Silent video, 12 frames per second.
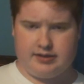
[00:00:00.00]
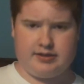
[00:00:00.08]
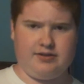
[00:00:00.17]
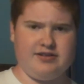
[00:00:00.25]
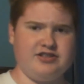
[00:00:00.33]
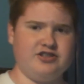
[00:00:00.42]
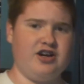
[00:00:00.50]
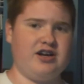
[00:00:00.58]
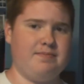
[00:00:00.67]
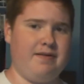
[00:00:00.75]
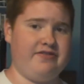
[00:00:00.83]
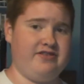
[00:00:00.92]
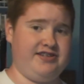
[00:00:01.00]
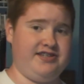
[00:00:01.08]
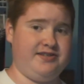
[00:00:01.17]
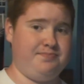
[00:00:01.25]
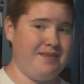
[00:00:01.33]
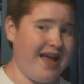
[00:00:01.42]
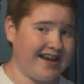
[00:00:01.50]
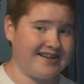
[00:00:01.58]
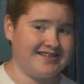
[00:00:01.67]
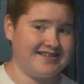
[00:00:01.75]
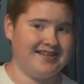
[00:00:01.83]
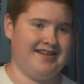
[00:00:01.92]
Now let's talk about the
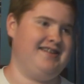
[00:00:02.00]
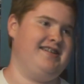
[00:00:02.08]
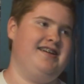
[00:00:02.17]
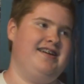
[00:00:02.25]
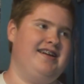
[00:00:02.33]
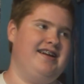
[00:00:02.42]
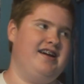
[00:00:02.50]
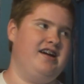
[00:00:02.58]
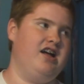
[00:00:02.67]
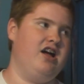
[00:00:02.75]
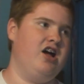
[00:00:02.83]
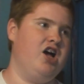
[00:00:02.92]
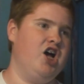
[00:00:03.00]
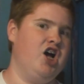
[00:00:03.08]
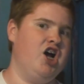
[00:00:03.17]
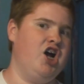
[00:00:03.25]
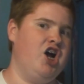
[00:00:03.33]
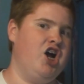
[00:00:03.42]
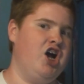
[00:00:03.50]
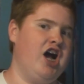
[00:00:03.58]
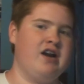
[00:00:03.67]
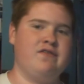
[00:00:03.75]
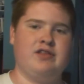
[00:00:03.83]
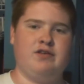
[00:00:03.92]
specs. I
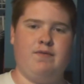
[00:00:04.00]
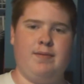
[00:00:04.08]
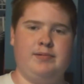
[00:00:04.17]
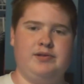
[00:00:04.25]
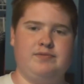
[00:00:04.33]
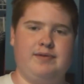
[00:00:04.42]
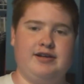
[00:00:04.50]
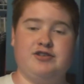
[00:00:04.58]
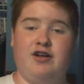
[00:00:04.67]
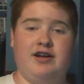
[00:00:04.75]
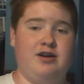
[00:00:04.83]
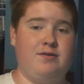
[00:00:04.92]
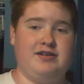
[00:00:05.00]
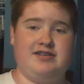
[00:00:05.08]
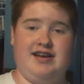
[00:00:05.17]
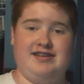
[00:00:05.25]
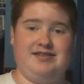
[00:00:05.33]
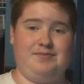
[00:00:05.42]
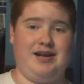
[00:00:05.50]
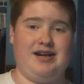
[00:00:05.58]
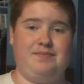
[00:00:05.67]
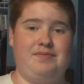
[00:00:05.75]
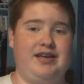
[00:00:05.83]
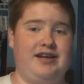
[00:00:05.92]
don't really remember the specs. All I know is it has some
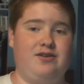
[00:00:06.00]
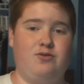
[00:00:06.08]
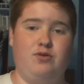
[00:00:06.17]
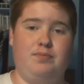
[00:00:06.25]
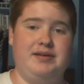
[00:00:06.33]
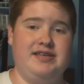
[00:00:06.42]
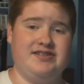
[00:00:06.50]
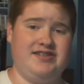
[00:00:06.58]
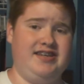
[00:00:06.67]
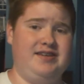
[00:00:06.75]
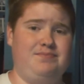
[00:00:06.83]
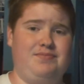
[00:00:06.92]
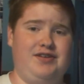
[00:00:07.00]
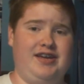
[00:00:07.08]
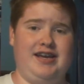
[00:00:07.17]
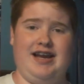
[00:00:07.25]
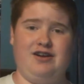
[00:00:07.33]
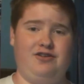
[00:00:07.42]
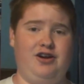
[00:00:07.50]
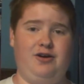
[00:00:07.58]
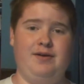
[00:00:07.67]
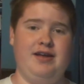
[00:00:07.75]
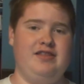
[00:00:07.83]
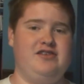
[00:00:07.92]
kind of like cool PC thing. I don't
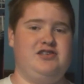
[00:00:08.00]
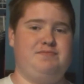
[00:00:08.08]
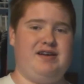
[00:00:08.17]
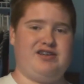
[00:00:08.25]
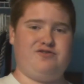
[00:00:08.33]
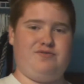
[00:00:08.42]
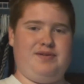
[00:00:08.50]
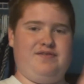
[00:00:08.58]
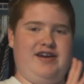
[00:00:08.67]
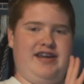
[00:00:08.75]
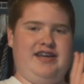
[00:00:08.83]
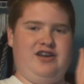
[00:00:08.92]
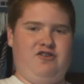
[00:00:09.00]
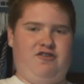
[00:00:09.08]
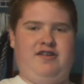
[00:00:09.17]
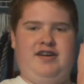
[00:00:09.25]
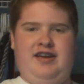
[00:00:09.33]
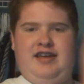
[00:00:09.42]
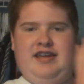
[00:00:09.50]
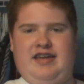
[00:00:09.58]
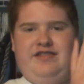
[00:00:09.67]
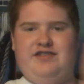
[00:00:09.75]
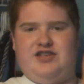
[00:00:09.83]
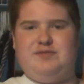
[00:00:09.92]
know. The specs will be right here
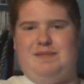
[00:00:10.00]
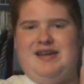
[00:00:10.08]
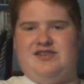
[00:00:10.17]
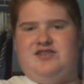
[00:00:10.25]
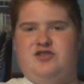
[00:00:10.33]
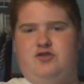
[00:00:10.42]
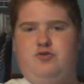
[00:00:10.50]
in the space